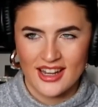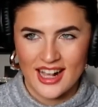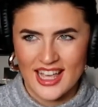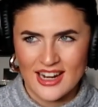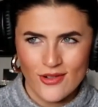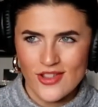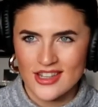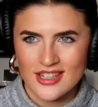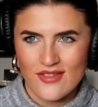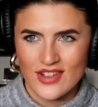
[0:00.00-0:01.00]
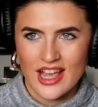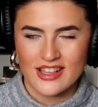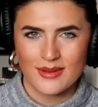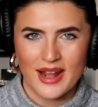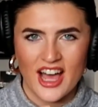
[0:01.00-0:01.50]
Like in all those other
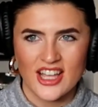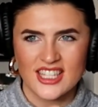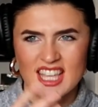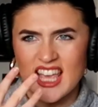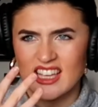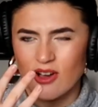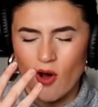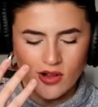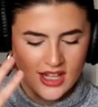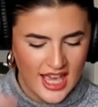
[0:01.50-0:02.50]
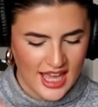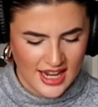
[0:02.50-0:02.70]
videos, I'm like husky and coldy.